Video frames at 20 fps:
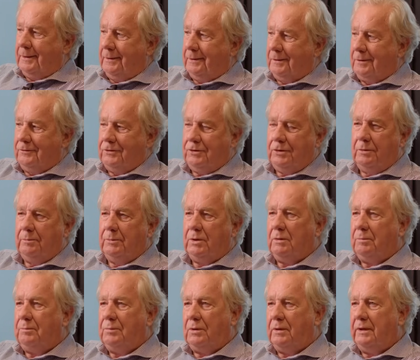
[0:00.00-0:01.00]
the consumer
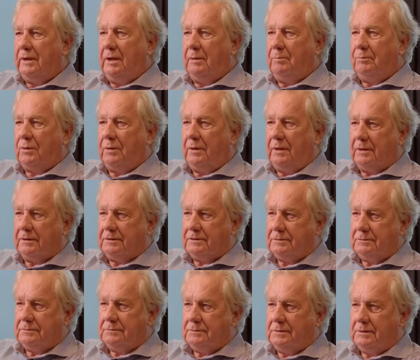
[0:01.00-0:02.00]
not buying our
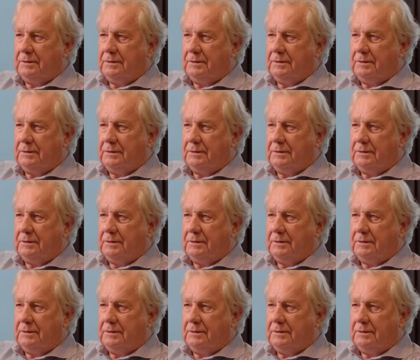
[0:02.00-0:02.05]
products?